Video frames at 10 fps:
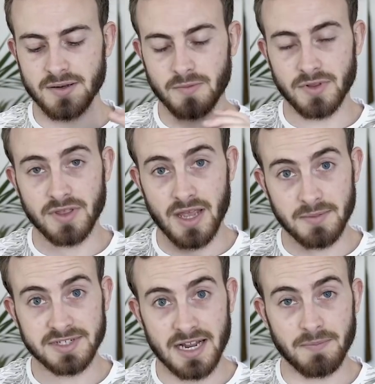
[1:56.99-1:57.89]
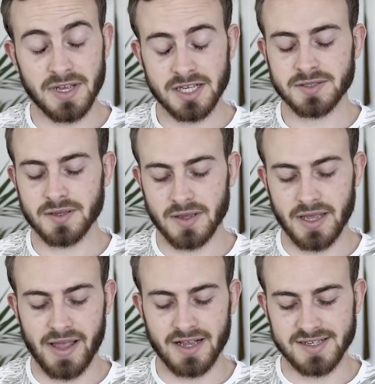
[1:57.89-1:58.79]
with the M10Ps
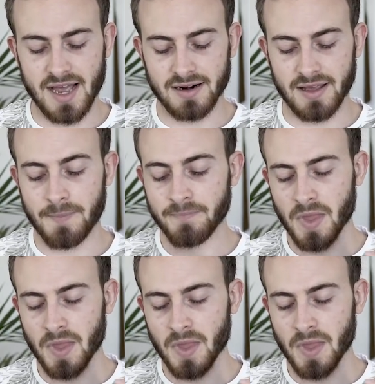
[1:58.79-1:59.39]
exactly,